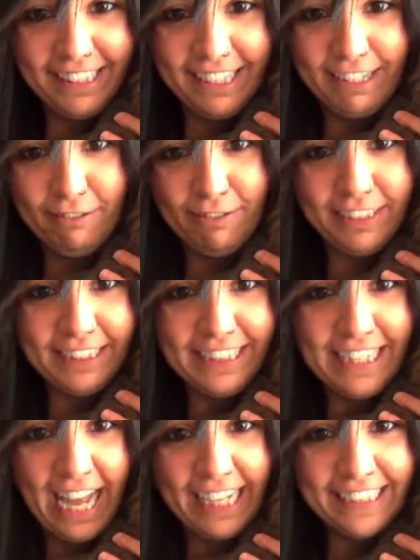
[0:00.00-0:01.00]
It feels
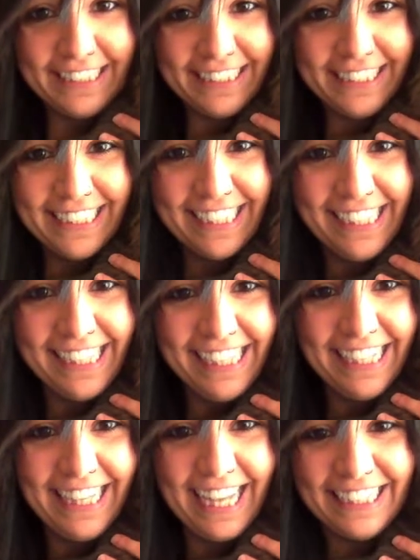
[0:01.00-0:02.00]
nice.
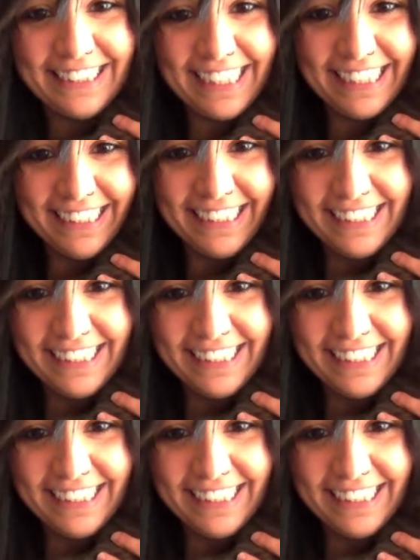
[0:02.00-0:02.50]
He likes it.